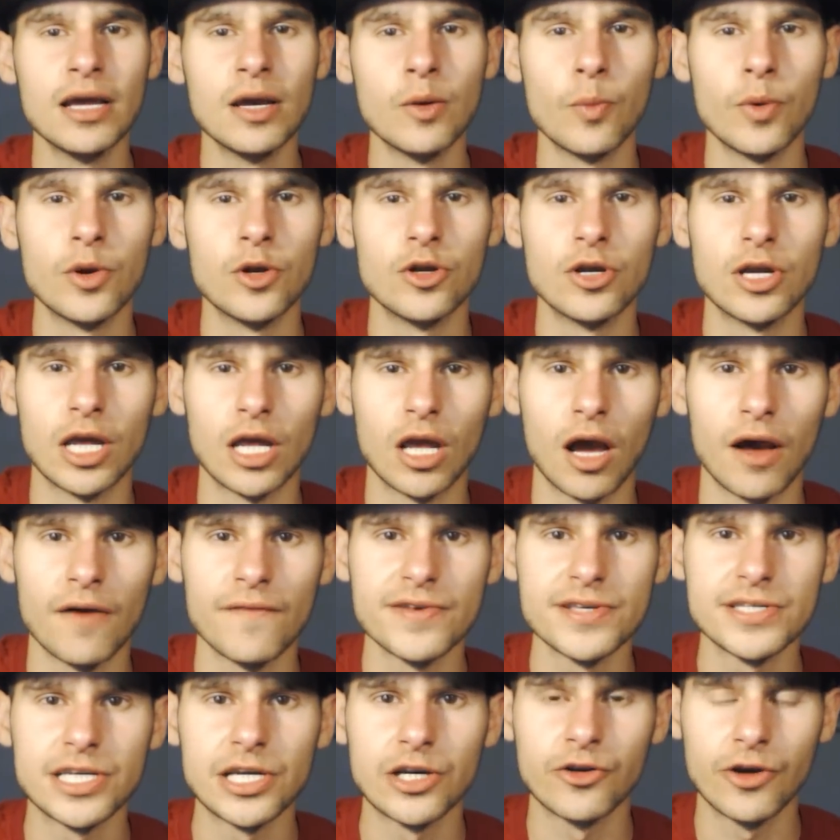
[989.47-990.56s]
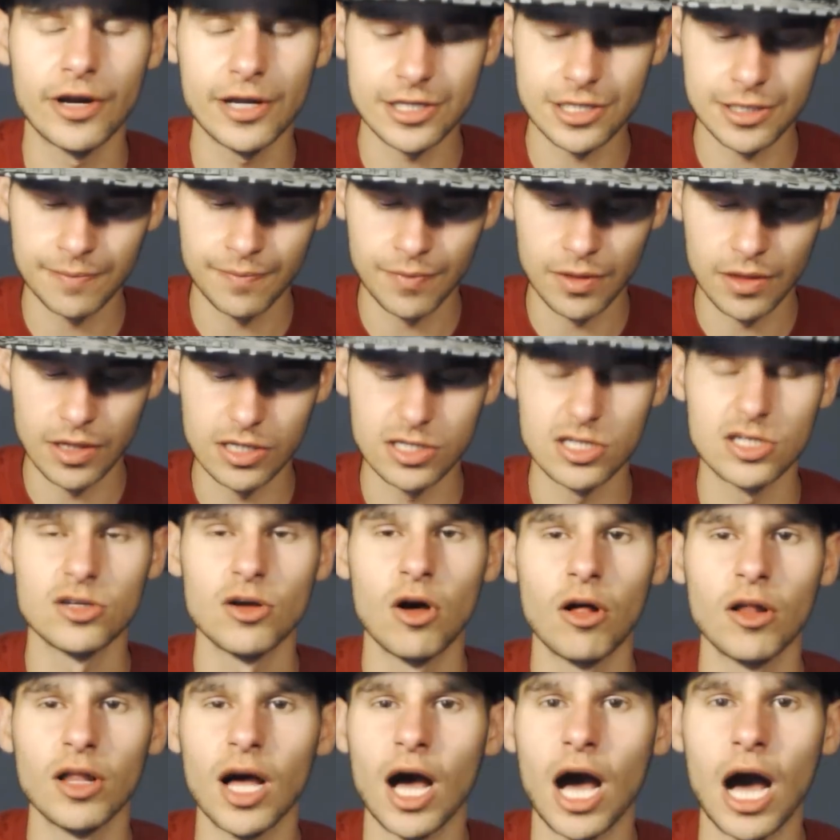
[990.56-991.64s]
when you're getting off of cigarettes. This is
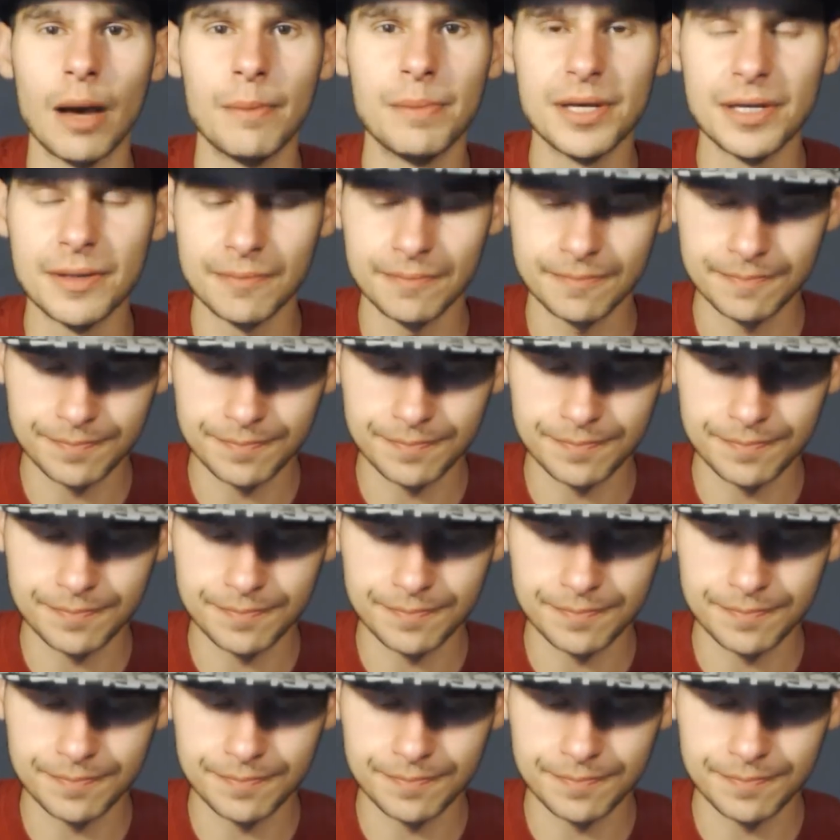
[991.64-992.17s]
all a hobby.